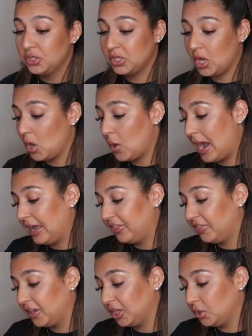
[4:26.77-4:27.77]
So I
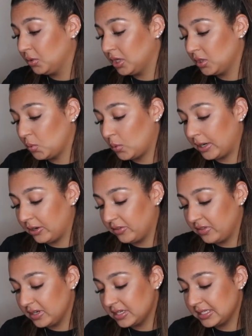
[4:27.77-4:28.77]
think you can wear
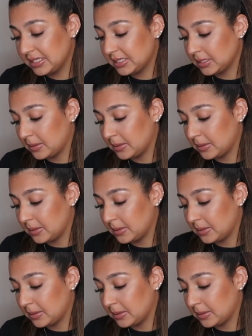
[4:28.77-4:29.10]
this